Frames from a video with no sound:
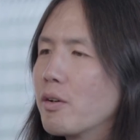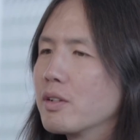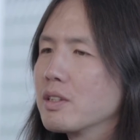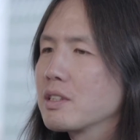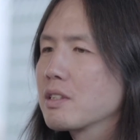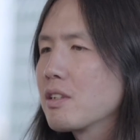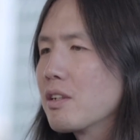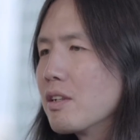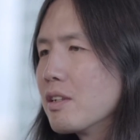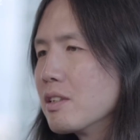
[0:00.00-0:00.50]

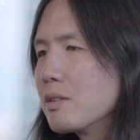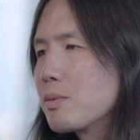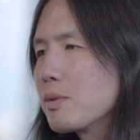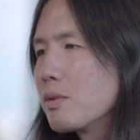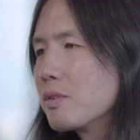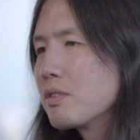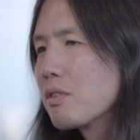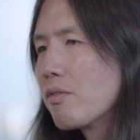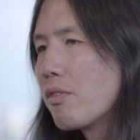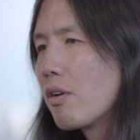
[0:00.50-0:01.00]
it's good. It's
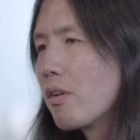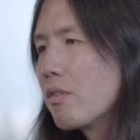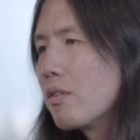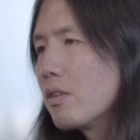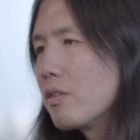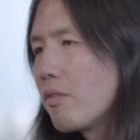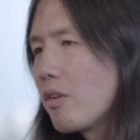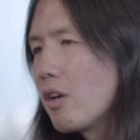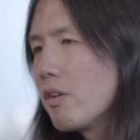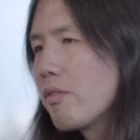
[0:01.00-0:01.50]

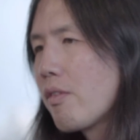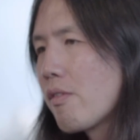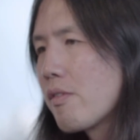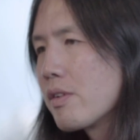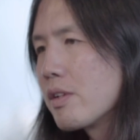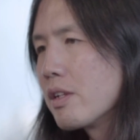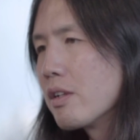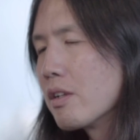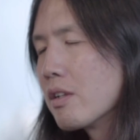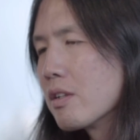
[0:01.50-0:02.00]
evolved
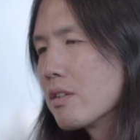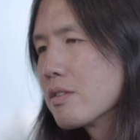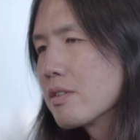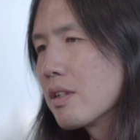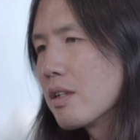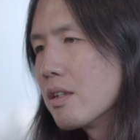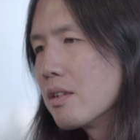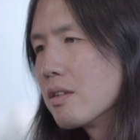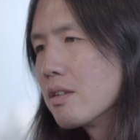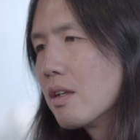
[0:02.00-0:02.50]
over the years,
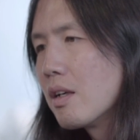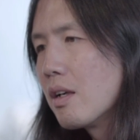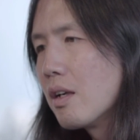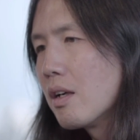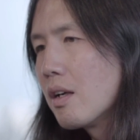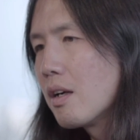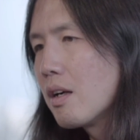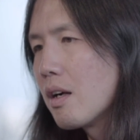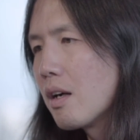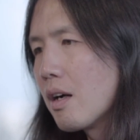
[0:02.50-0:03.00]
and
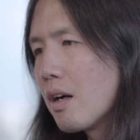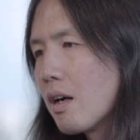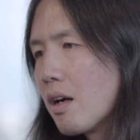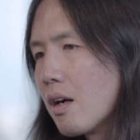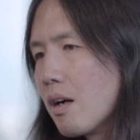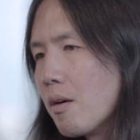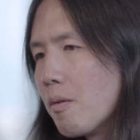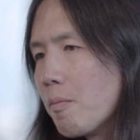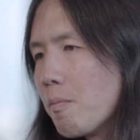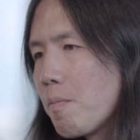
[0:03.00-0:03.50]

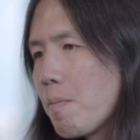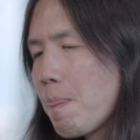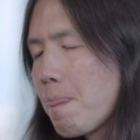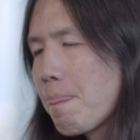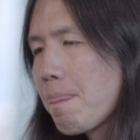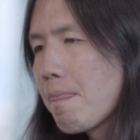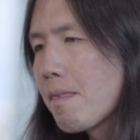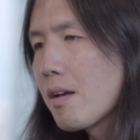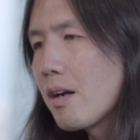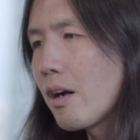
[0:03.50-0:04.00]

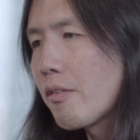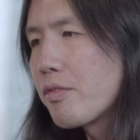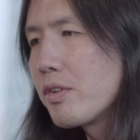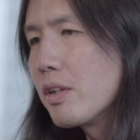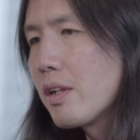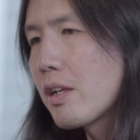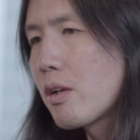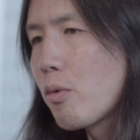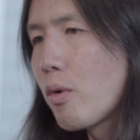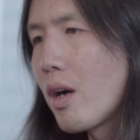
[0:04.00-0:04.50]
I
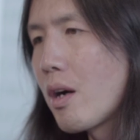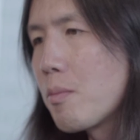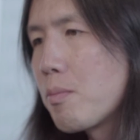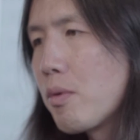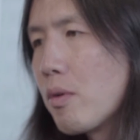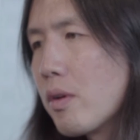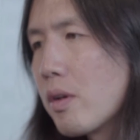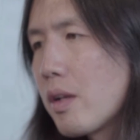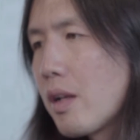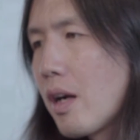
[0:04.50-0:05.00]
feel like we're at a
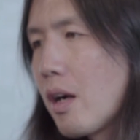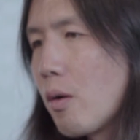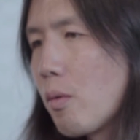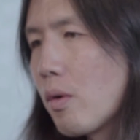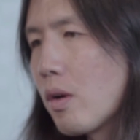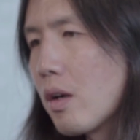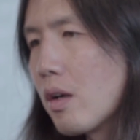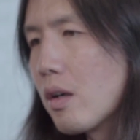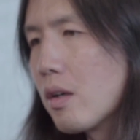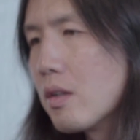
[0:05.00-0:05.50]
point now
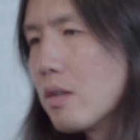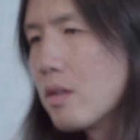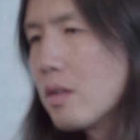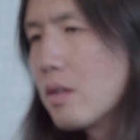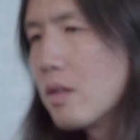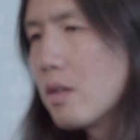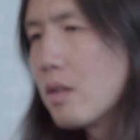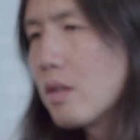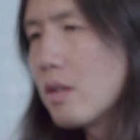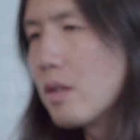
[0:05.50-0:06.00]
where
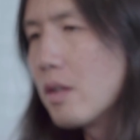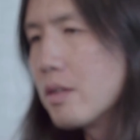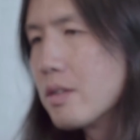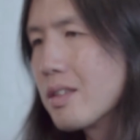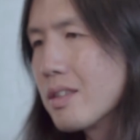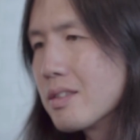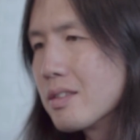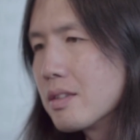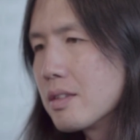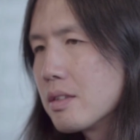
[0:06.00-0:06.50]
it
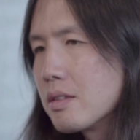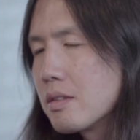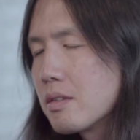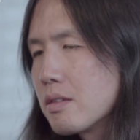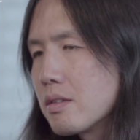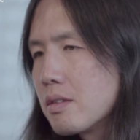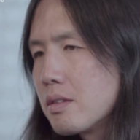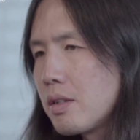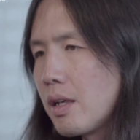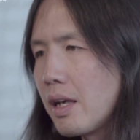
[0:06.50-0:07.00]
doesn't
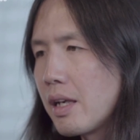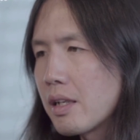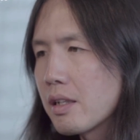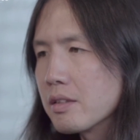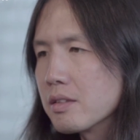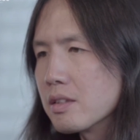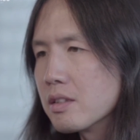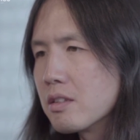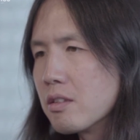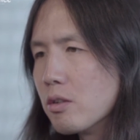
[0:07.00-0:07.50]

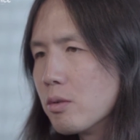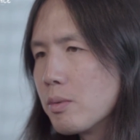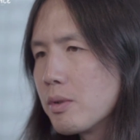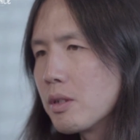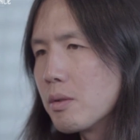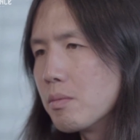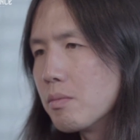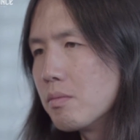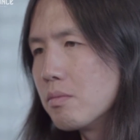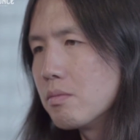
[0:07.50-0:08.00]
take. It's a little
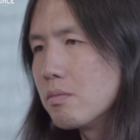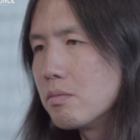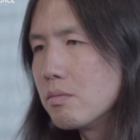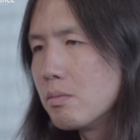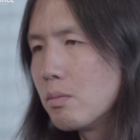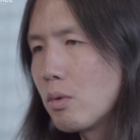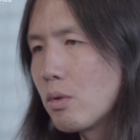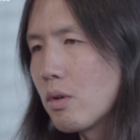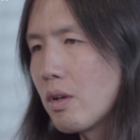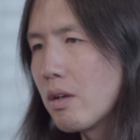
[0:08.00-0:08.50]
bit
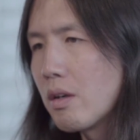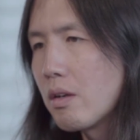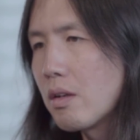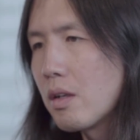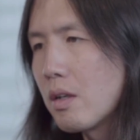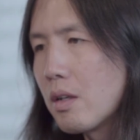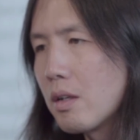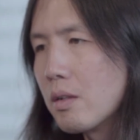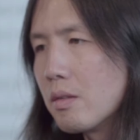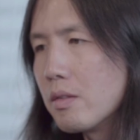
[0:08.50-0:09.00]
more
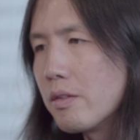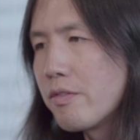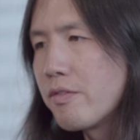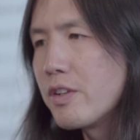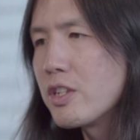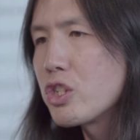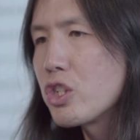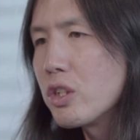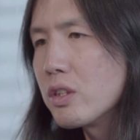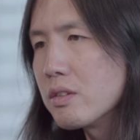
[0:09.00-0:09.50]

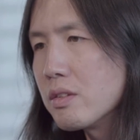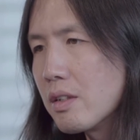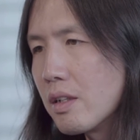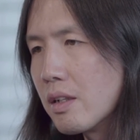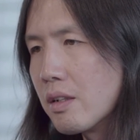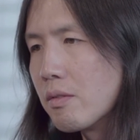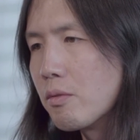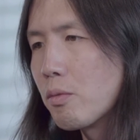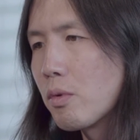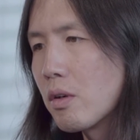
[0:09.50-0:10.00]
efficient,
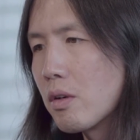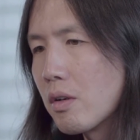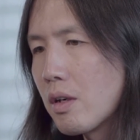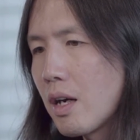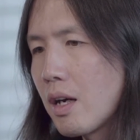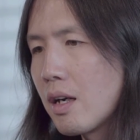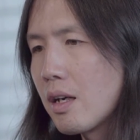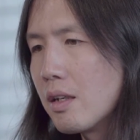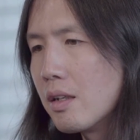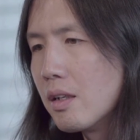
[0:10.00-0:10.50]
and
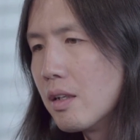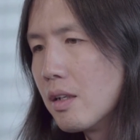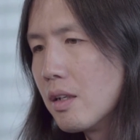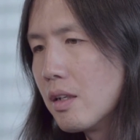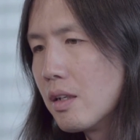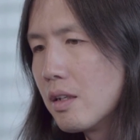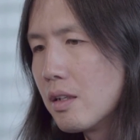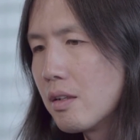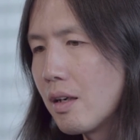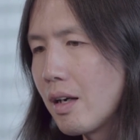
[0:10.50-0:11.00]

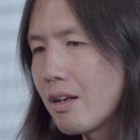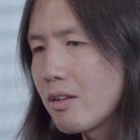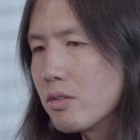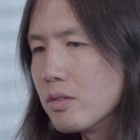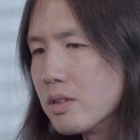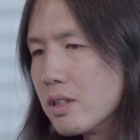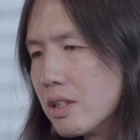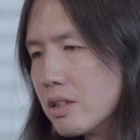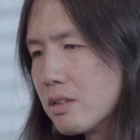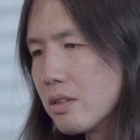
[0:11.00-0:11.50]
I
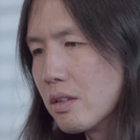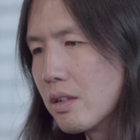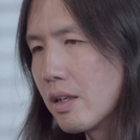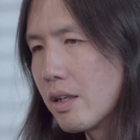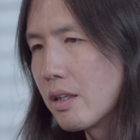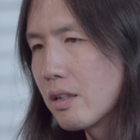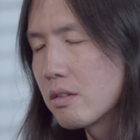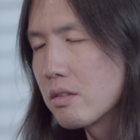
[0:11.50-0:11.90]
don't need to like